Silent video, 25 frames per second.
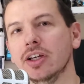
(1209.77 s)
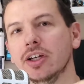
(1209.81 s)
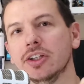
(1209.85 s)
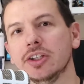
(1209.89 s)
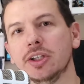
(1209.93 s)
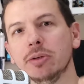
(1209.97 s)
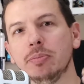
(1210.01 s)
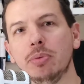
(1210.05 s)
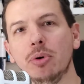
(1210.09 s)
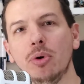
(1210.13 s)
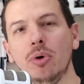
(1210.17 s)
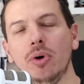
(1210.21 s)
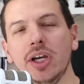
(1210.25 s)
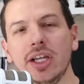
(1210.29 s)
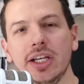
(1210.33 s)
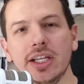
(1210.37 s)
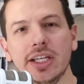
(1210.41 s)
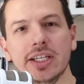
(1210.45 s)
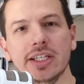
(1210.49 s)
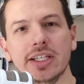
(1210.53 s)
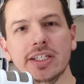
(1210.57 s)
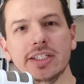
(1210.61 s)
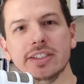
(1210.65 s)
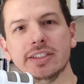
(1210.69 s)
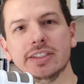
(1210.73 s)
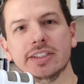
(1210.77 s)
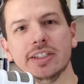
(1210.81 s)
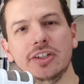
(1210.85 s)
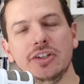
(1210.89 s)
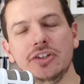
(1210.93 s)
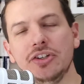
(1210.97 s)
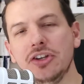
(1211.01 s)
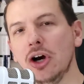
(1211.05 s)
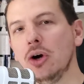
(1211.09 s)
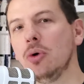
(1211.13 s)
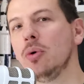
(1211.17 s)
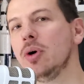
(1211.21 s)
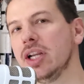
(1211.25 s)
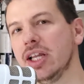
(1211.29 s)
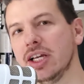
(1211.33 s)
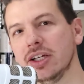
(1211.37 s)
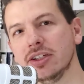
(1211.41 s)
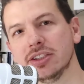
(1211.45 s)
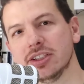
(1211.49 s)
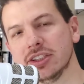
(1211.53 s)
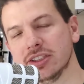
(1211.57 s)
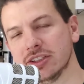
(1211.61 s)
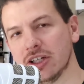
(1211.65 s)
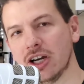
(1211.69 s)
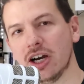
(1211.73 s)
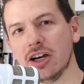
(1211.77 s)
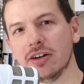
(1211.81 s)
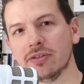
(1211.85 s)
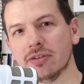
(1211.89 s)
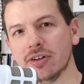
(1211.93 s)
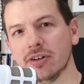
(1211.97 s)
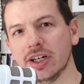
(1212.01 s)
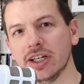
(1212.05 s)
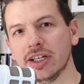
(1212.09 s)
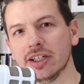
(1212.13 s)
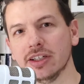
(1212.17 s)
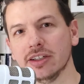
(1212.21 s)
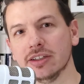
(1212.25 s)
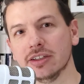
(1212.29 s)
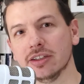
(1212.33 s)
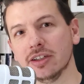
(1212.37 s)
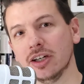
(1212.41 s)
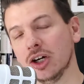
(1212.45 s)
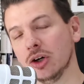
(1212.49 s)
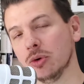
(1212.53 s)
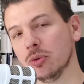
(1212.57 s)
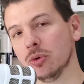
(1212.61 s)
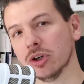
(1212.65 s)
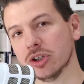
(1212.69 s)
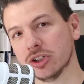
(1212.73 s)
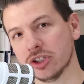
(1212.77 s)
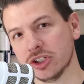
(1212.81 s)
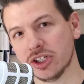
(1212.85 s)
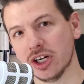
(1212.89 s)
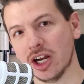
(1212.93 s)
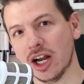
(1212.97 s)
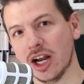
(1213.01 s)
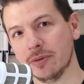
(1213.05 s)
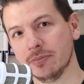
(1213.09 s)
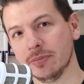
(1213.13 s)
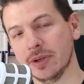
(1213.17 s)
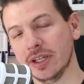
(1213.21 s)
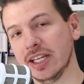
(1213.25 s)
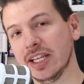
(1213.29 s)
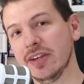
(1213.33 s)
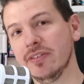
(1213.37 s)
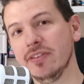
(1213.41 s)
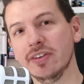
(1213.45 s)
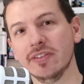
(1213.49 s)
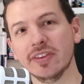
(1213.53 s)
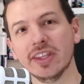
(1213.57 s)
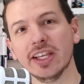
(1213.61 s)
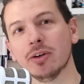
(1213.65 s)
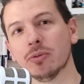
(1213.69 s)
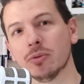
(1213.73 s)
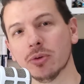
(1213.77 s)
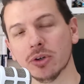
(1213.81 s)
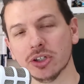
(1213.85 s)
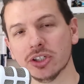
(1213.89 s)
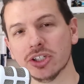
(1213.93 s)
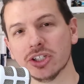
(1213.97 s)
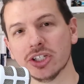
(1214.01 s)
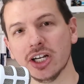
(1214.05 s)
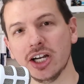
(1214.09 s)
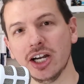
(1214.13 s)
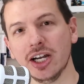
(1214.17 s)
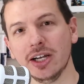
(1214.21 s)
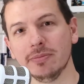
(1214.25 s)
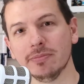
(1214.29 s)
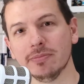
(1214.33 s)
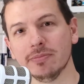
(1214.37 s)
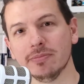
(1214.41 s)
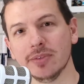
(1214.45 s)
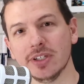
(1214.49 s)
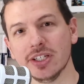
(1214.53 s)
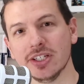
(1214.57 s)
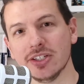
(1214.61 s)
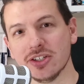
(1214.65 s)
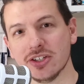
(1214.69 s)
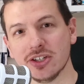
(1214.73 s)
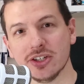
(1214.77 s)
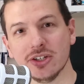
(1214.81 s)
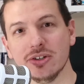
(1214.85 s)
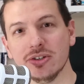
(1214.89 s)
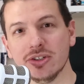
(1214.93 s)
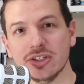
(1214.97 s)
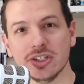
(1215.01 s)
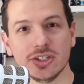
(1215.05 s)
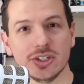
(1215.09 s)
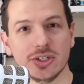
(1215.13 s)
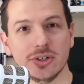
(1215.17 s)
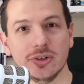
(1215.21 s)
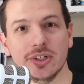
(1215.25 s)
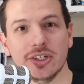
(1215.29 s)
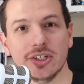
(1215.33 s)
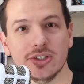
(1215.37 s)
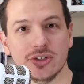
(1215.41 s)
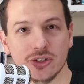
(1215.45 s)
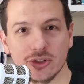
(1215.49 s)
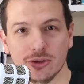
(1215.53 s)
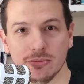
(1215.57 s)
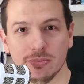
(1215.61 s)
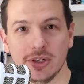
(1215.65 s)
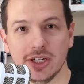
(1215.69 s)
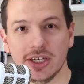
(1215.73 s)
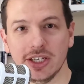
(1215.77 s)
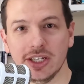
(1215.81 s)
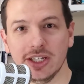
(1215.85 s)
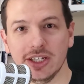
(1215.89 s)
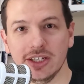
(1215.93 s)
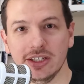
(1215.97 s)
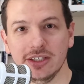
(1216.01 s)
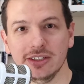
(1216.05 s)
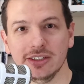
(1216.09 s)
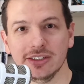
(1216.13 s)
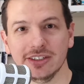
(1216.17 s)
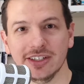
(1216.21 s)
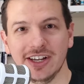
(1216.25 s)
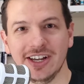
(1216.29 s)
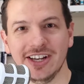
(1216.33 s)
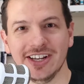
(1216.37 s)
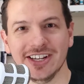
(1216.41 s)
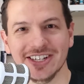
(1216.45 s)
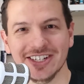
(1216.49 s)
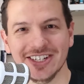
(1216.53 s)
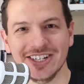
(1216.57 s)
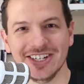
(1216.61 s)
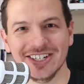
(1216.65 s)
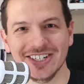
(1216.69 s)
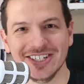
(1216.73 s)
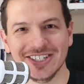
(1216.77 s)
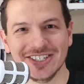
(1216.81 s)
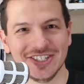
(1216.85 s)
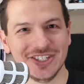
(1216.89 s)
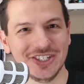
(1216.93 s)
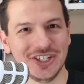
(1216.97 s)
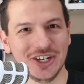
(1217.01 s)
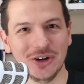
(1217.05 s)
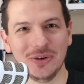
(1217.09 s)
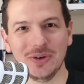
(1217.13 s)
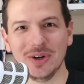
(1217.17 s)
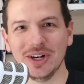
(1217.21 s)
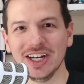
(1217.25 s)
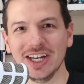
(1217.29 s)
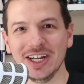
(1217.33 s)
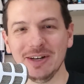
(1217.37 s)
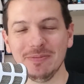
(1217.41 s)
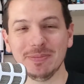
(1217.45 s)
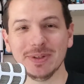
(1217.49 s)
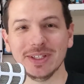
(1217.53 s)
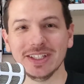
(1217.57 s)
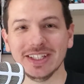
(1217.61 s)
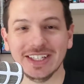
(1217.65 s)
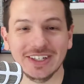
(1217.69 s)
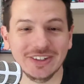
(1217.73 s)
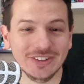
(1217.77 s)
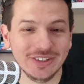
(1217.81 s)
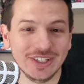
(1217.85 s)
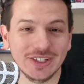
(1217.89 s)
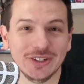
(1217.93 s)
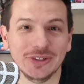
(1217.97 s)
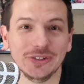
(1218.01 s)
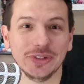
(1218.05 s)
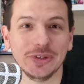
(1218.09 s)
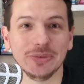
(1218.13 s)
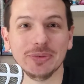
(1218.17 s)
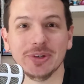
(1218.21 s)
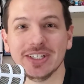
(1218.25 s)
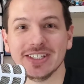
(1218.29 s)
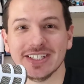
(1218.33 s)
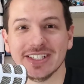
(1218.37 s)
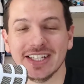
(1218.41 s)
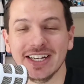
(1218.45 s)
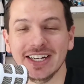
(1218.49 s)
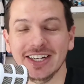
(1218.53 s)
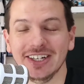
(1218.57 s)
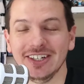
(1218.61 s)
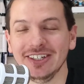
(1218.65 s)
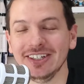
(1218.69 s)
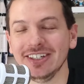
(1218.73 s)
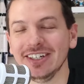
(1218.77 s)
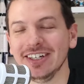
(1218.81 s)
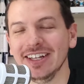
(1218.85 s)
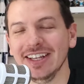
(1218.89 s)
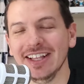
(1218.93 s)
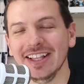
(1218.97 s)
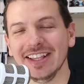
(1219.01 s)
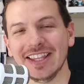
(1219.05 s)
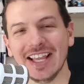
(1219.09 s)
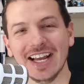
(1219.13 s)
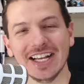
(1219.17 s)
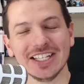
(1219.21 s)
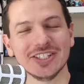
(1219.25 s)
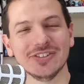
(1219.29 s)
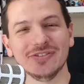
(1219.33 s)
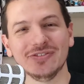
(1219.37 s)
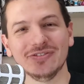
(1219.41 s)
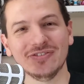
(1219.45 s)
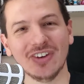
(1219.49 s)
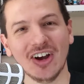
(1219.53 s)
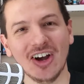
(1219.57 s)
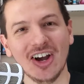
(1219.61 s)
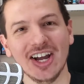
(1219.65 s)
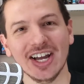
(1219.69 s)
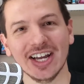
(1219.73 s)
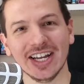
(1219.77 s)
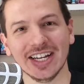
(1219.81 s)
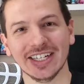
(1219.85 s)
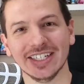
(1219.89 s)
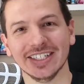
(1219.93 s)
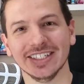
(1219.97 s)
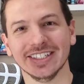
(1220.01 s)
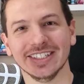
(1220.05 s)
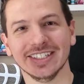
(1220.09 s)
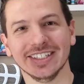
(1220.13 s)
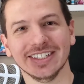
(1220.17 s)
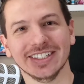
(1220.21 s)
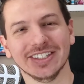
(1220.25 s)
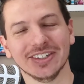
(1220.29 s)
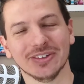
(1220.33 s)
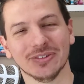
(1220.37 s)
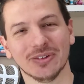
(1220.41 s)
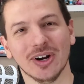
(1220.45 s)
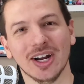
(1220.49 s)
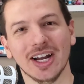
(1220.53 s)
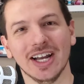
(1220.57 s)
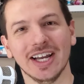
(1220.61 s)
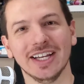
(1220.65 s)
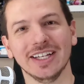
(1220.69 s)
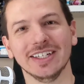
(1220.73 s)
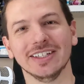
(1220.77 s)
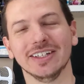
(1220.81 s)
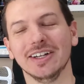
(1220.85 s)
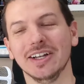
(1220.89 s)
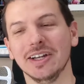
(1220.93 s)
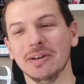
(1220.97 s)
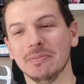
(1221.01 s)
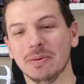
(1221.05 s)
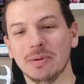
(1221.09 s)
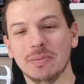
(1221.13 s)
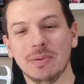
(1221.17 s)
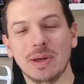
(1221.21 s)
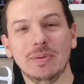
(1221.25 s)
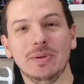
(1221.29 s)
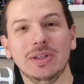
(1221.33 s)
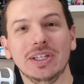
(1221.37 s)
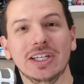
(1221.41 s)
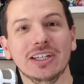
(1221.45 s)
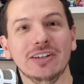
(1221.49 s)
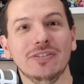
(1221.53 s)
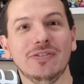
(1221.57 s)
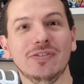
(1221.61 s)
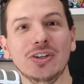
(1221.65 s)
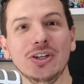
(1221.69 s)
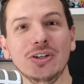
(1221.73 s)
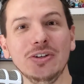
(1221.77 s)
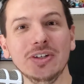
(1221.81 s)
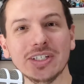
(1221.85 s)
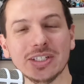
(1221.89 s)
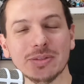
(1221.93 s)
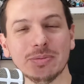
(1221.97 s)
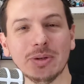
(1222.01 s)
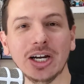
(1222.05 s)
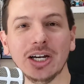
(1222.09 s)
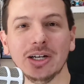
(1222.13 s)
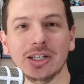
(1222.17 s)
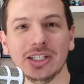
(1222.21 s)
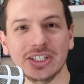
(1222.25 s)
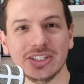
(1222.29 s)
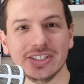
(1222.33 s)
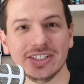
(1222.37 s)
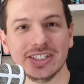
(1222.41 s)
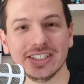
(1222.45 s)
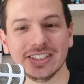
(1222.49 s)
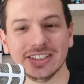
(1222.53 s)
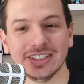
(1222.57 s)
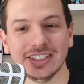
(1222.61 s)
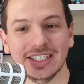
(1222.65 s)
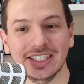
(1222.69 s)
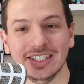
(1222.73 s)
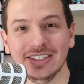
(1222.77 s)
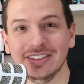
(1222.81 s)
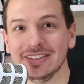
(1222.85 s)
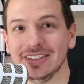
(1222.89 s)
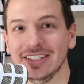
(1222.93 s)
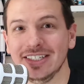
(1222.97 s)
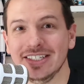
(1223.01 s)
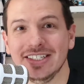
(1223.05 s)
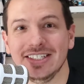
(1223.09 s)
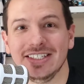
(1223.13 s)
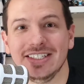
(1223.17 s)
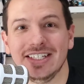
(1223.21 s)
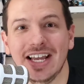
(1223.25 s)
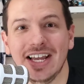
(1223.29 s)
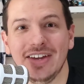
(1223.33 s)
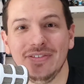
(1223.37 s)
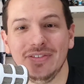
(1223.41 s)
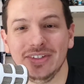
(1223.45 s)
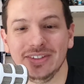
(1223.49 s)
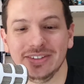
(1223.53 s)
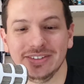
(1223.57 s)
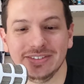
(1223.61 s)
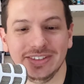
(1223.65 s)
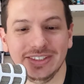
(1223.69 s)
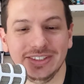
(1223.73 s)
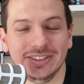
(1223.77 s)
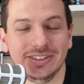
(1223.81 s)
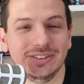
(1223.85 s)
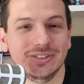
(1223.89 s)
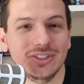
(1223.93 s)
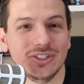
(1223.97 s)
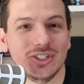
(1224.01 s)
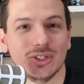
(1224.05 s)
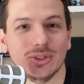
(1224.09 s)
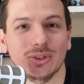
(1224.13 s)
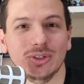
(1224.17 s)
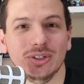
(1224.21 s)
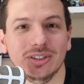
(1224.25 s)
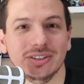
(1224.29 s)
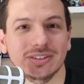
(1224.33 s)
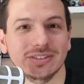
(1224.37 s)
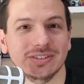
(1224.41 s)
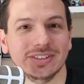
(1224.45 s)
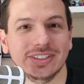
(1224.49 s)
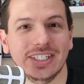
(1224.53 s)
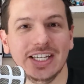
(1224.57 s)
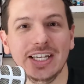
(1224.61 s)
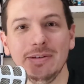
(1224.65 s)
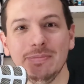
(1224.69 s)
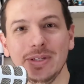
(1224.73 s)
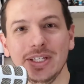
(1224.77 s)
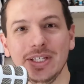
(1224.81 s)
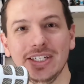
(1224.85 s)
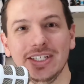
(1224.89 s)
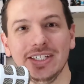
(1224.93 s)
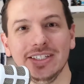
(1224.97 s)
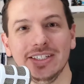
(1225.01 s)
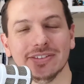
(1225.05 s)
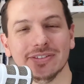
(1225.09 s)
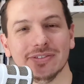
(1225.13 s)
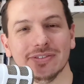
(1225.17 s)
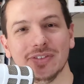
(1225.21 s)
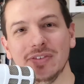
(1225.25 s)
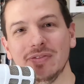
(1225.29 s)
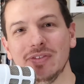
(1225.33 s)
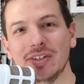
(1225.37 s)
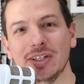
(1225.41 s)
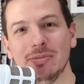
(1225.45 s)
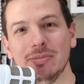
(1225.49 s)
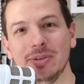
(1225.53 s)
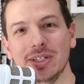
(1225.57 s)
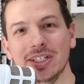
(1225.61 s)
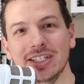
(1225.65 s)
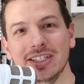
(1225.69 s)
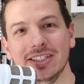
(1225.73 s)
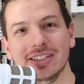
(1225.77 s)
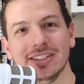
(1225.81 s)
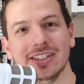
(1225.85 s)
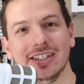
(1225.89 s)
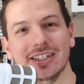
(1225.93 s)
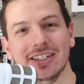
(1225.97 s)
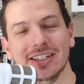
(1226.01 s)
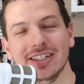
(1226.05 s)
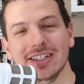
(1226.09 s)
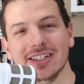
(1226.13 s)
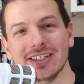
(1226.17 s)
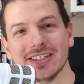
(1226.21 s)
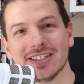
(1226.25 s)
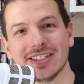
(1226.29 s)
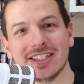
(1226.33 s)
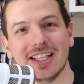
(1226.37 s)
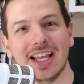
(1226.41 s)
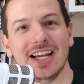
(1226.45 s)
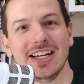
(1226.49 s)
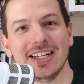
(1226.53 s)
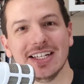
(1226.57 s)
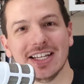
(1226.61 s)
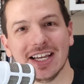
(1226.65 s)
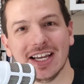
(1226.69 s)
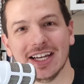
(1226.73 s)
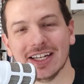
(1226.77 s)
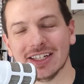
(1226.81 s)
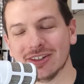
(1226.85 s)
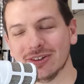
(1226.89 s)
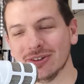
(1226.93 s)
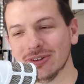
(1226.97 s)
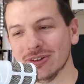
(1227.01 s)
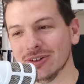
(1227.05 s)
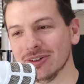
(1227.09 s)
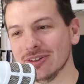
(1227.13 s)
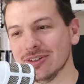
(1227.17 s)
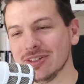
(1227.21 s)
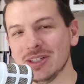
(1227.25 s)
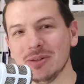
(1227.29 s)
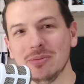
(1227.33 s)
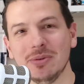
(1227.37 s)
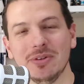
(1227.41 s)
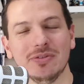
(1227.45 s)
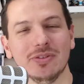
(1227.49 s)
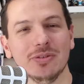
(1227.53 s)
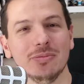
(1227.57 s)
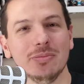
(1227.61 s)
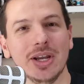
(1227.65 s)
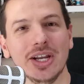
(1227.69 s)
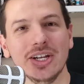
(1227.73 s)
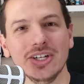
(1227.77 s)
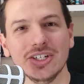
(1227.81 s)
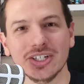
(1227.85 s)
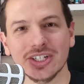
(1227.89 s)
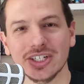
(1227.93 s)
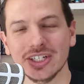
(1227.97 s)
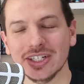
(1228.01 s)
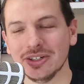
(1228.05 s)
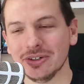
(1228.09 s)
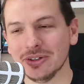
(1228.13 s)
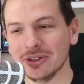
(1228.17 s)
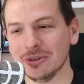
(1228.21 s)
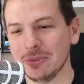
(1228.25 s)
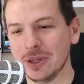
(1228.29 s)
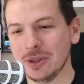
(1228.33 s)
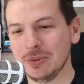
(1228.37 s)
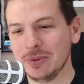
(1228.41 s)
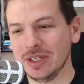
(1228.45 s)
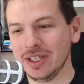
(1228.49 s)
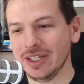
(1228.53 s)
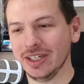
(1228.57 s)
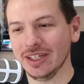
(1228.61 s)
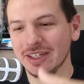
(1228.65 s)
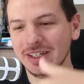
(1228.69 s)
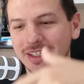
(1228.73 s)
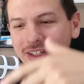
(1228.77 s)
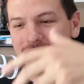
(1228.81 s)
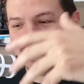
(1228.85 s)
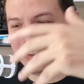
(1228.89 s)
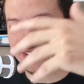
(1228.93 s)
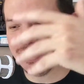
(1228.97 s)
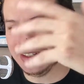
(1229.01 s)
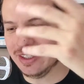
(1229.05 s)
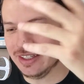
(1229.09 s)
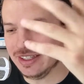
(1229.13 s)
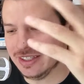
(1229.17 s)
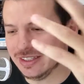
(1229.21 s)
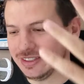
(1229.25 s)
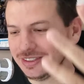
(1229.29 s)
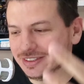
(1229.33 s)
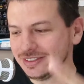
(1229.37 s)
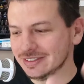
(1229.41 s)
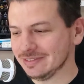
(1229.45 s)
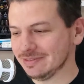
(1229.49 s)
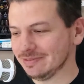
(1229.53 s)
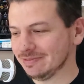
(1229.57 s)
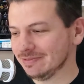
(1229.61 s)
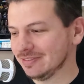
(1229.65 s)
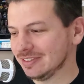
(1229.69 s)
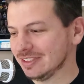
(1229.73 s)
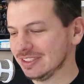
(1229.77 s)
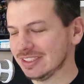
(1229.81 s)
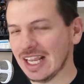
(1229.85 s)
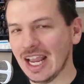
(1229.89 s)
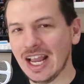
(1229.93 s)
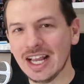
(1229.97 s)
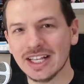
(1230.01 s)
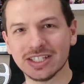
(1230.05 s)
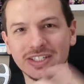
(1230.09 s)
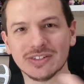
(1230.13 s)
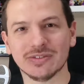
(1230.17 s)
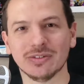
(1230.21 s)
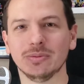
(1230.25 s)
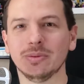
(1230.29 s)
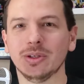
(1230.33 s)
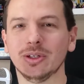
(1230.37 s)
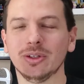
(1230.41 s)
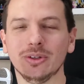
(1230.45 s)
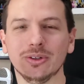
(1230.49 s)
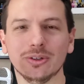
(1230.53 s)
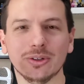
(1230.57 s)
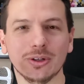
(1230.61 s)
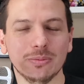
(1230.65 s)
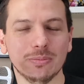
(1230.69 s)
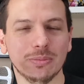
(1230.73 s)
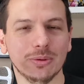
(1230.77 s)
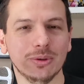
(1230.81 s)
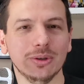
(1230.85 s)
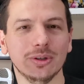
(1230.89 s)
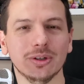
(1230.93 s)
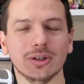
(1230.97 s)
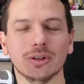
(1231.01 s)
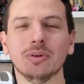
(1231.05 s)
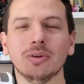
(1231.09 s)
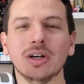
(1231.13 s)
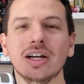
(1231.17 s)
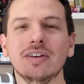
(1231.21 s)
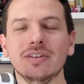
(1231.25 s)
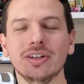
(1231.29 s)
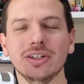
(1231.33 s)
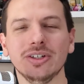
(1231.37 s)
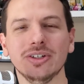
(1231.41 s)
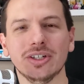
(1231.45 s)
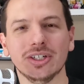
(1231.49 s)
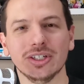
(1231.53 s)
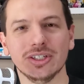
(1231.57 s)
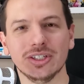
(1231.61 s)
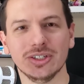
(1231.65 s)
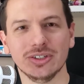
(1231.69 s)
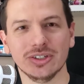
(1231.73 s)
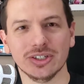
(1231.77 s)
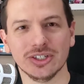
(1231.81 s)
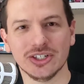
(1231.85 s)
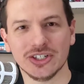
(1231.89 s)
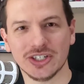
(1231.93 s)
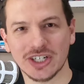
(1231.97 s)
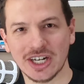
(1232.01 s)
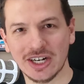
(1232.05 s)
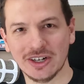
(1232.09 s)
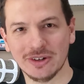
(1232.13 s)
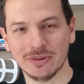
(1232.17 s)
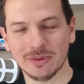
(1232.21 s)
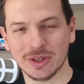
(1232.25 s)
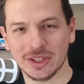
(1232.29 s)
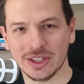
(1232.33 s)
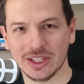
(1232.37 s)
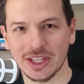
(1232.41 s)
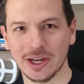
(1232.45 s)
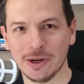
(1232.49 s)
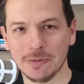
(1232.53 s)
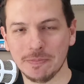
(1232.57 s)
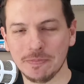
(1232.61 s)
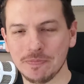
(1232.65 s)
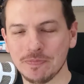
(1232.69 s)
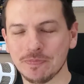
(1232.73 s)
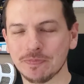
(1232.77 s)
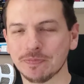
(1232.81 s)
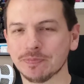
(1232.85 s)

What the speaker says: The point is, no one else is offering a workshop. And even if that workshop is you just doing a Zoom meeting, showing up and they're the only ones there, that's fine, right? But maybe you get a few expired listings there and just have a little short 10-minute or 15-minute slide deck or some information, or maybe stats from your local board, or whatever you could do to share with them.